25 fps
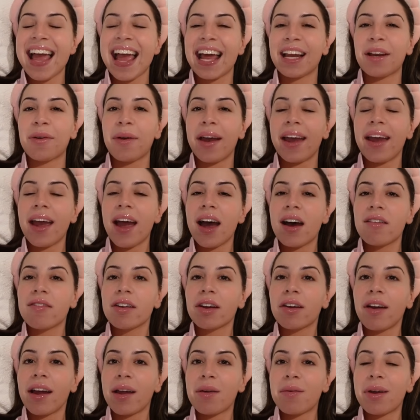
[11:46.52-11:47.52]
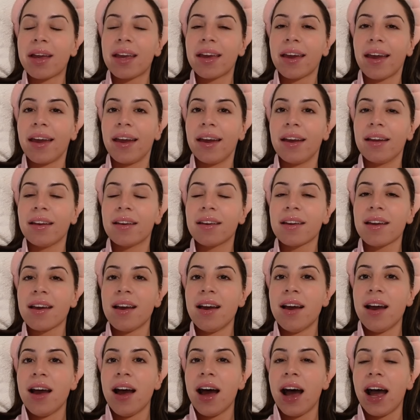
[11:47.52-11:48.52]
Anyway, have a great week ahead.
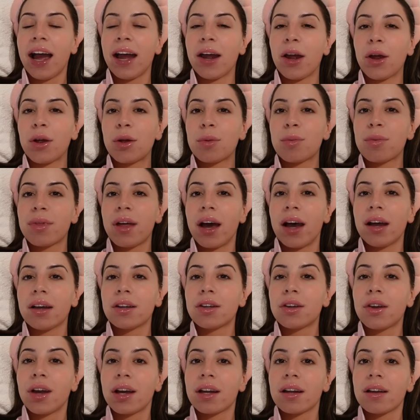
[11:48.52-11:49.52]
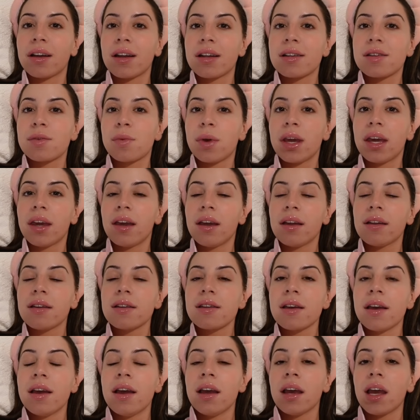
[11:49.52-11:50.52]
I hope that you had a nice
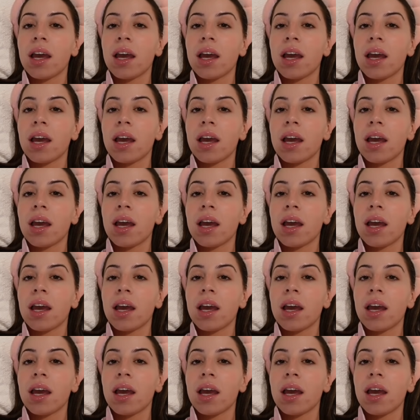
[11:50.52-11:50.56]
weekend.